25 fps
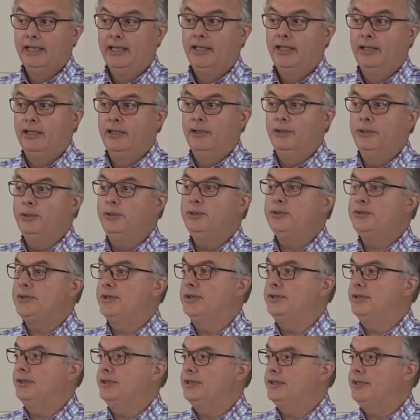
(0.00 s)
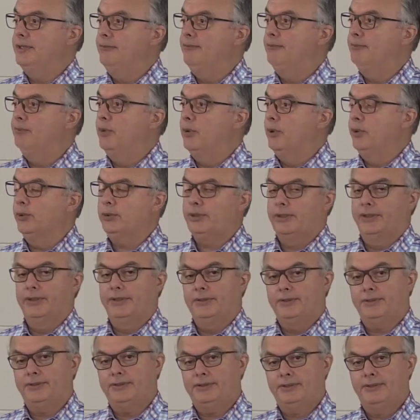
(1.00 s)
loses its
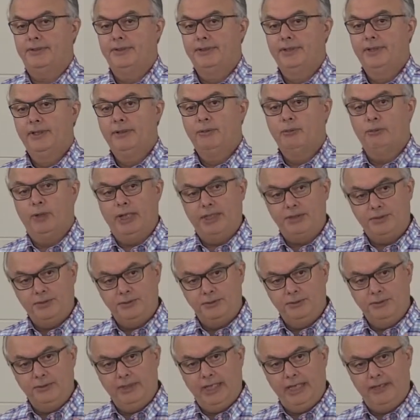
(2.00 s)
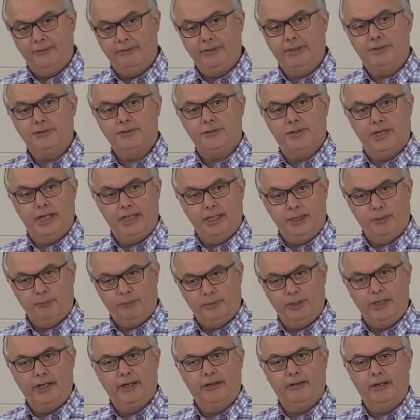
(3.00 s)
importance once you have a training
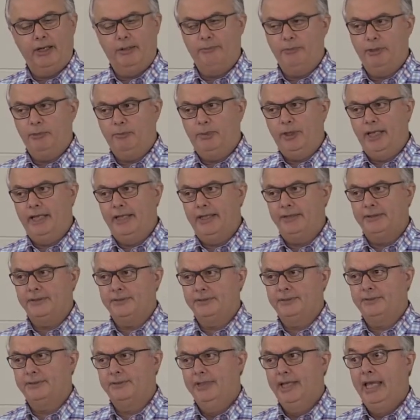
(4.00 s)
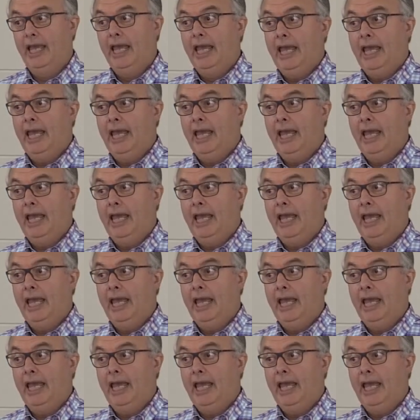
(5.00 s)
program in place.